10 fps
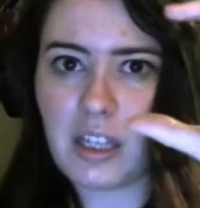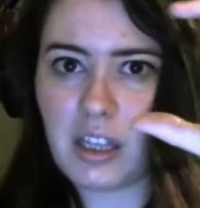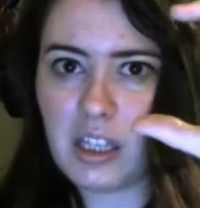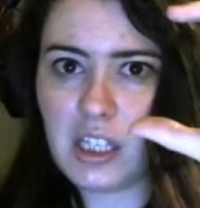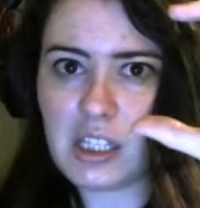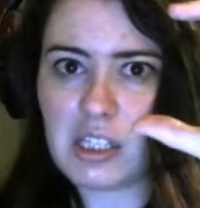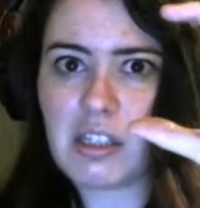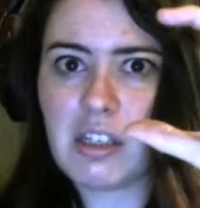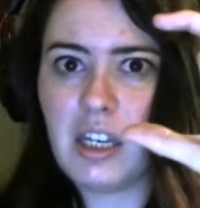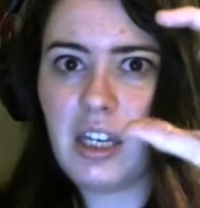like
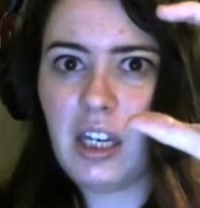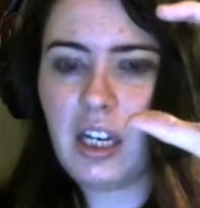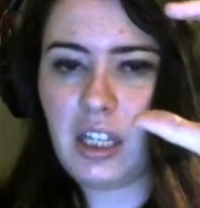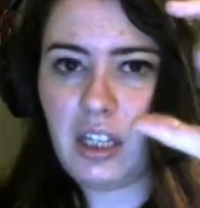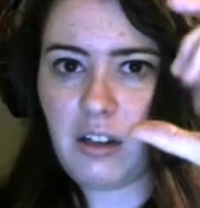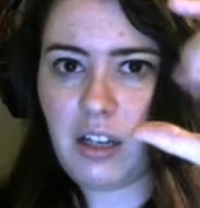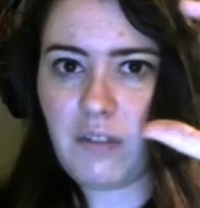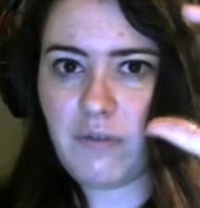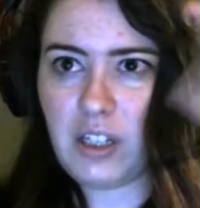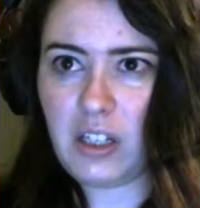this, and their
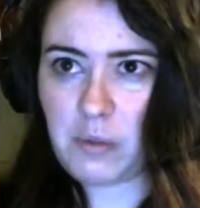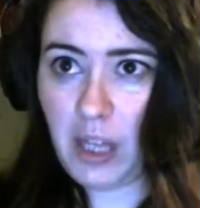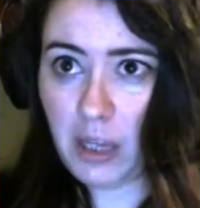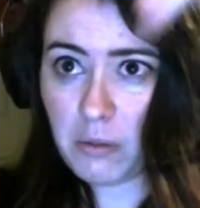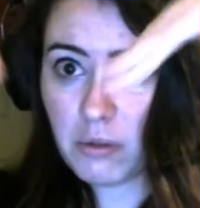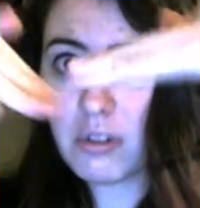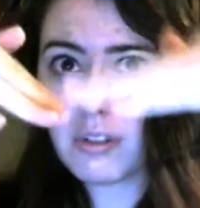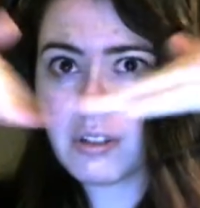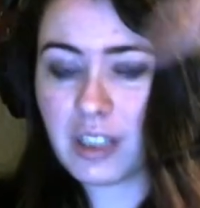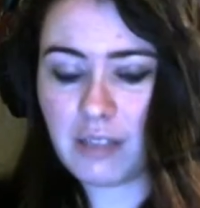fingers were like,
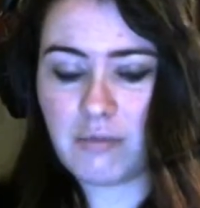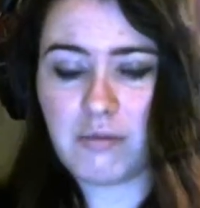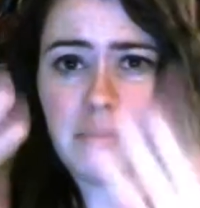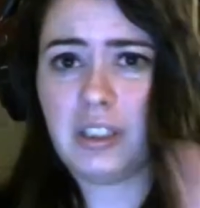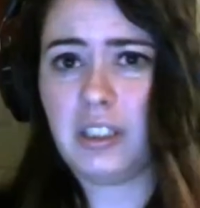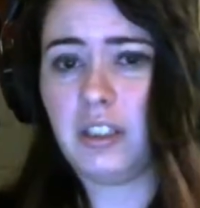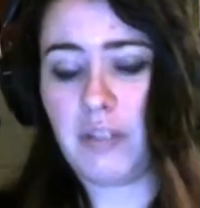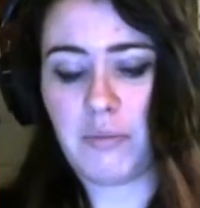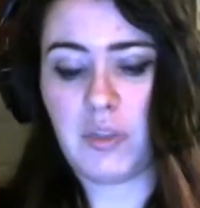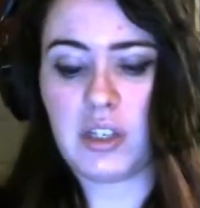woo, like really
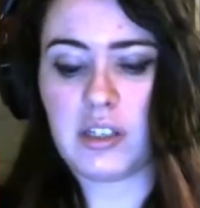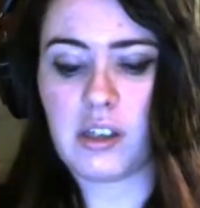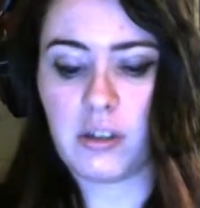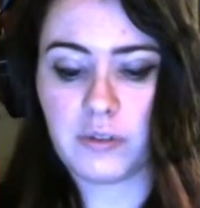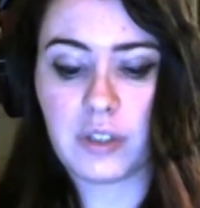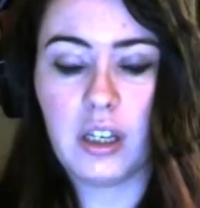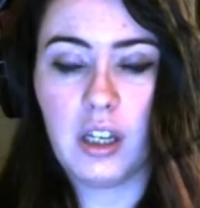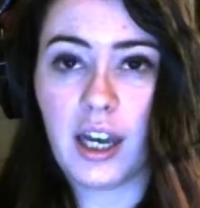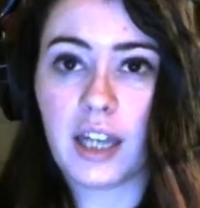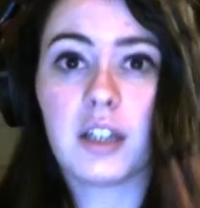creepy. So
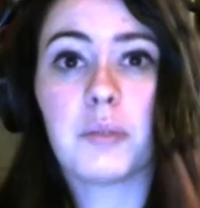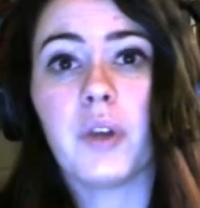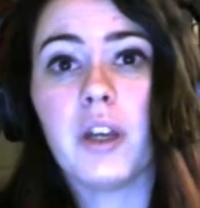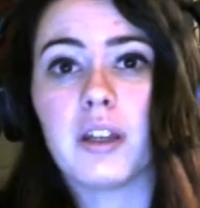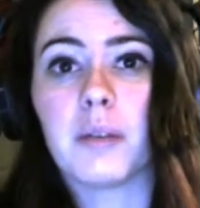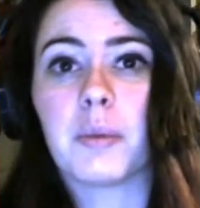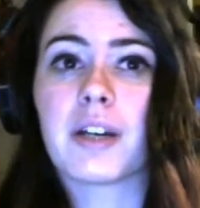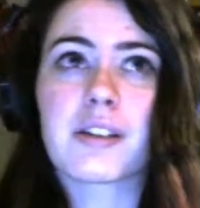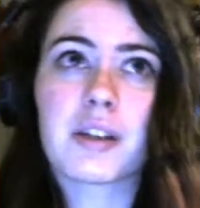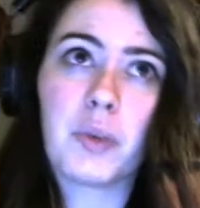I couldn't play them, and
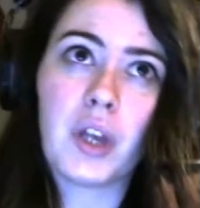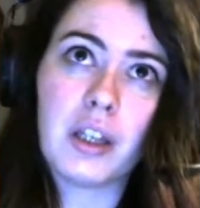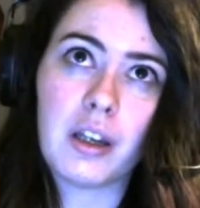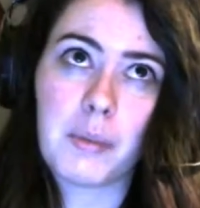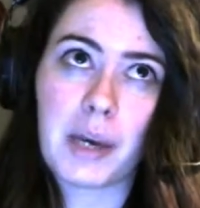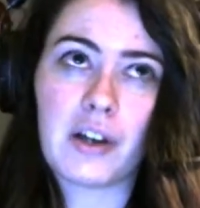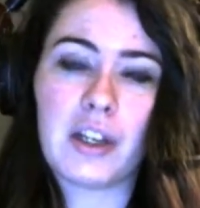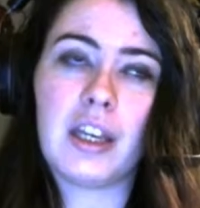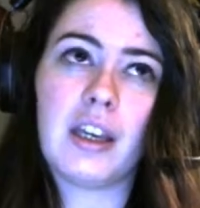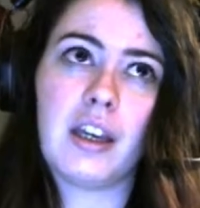I was complaining
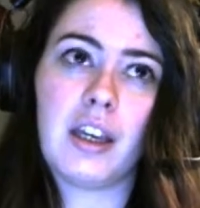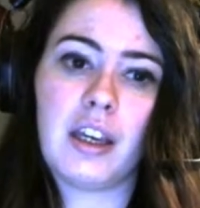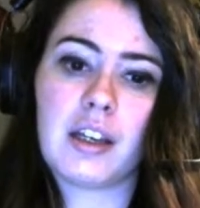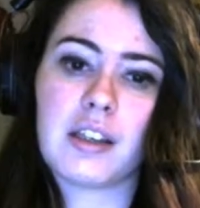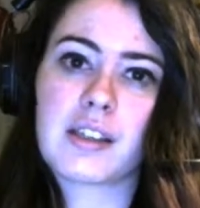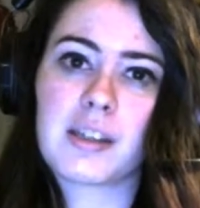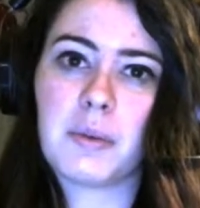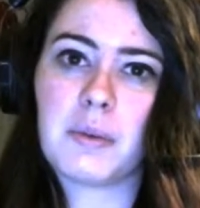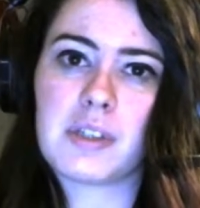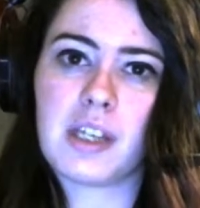about it, and
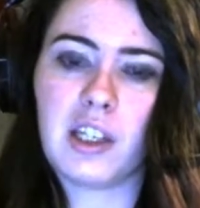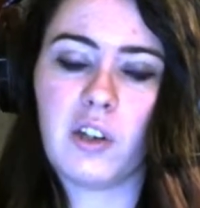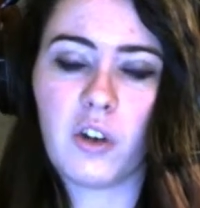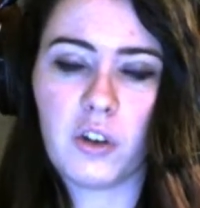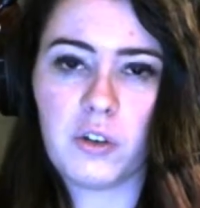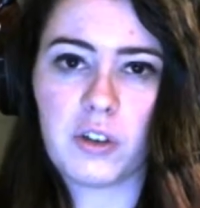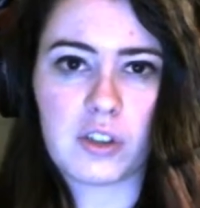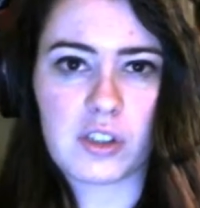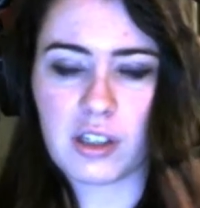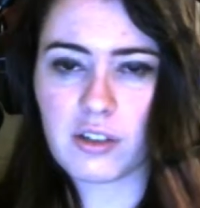someone was like, you know, you can
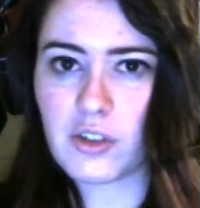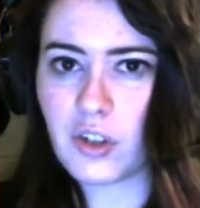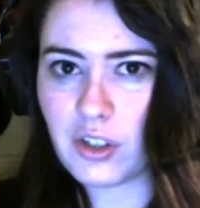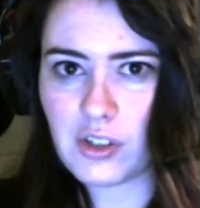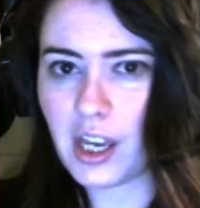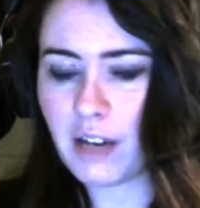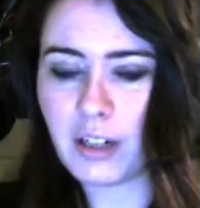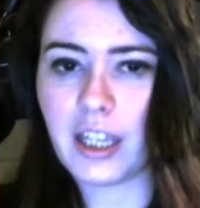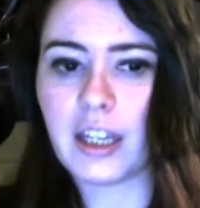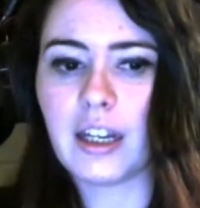just like change that,
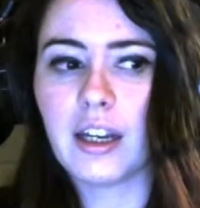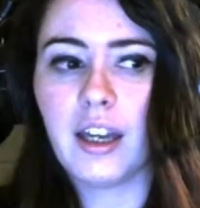right?